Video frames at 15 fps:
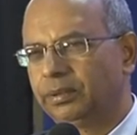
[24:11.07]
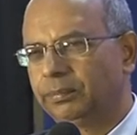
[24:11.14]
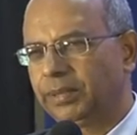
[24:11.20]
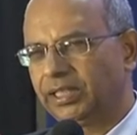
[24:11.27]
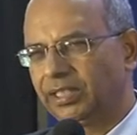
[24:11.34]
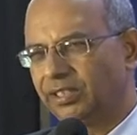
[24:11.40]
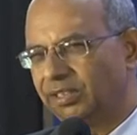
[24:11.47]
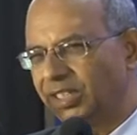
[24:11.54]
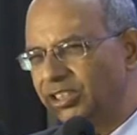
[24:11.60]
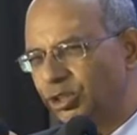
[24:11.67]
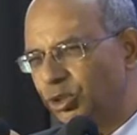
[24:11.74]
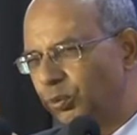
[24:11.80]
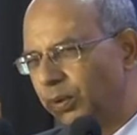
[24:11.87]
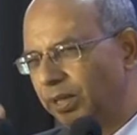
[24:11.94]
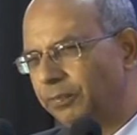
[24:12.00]
But it tells
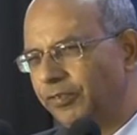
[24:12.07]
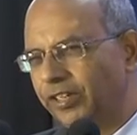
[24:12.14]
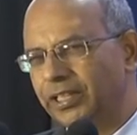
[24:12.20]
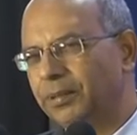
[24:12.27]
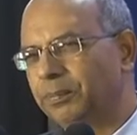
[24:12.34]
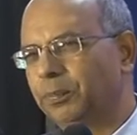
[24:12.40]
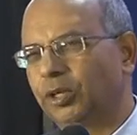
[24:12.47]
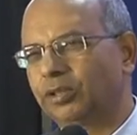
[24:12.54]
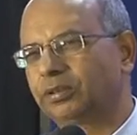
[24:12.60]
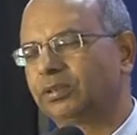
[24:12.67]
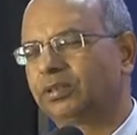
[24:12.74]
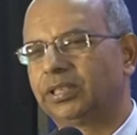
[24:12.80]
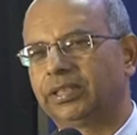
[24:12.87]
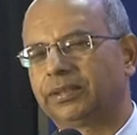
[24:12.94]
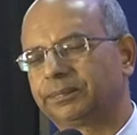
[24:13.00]
you one very
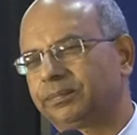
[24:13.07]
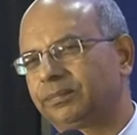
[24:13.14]
important thing.